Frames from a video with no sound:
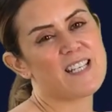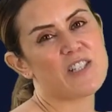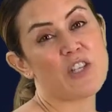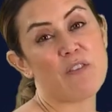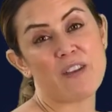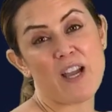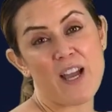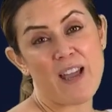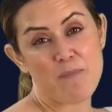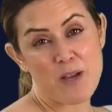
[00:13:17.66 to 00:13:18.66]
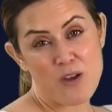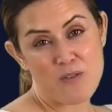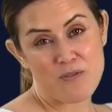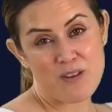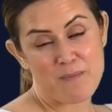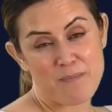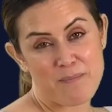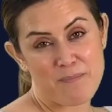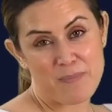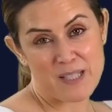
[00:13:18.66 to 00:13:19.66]
don't forget I have my own
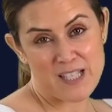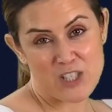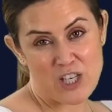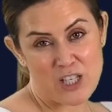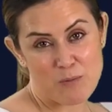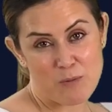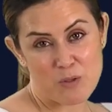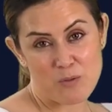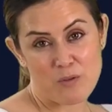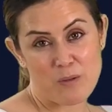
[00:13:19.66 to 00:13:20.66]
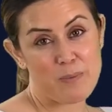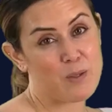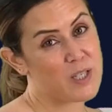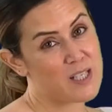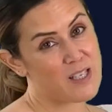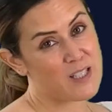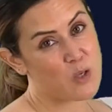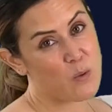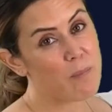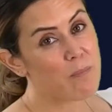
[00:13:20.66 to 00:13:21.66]
business change model, the Build, Excite,
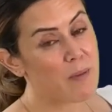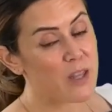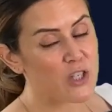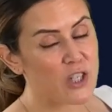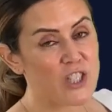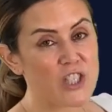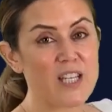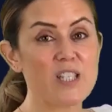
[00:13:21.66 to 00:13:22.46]
Equip methodology.